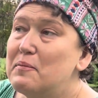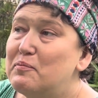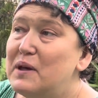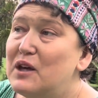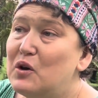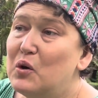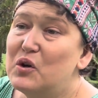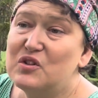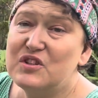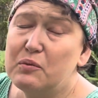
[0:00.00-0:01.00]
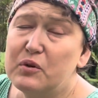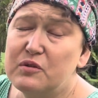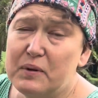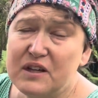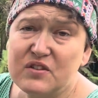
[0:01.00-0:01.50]
because it would
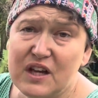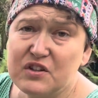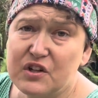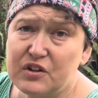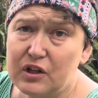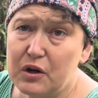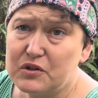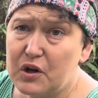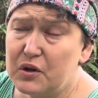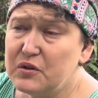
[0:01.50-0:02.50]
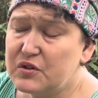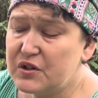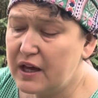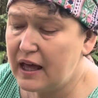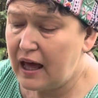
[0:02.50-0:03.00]
be such a low dose.
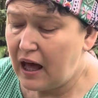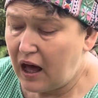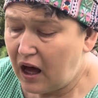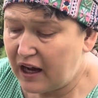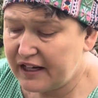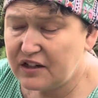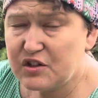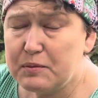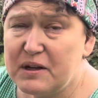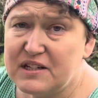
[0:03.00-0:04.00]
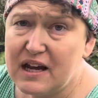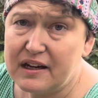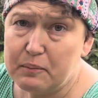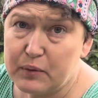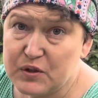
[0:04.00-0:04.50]
I needed to be down
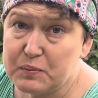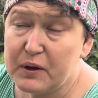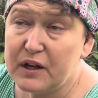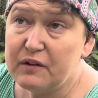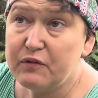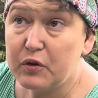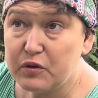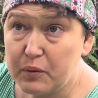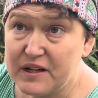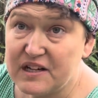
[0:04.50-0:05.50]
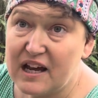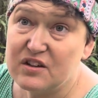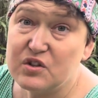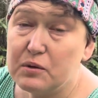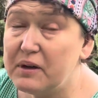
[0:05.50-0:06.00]
in Brisbane for 3
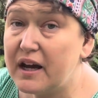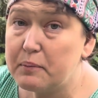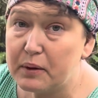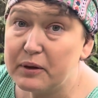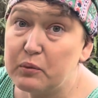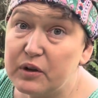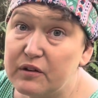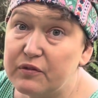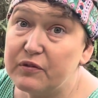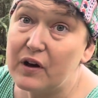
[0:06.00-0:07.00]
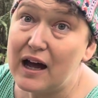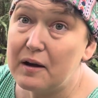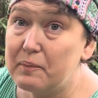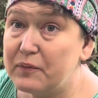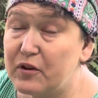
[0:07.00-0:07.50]
days. Normally I probably would have
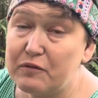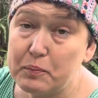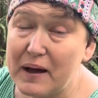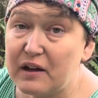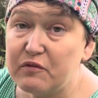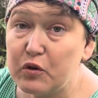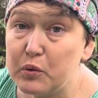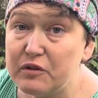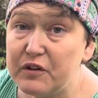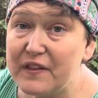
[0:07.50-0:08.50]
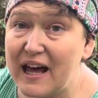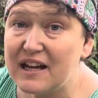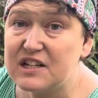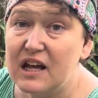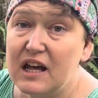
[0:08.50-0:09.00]
travelled back and forward for that,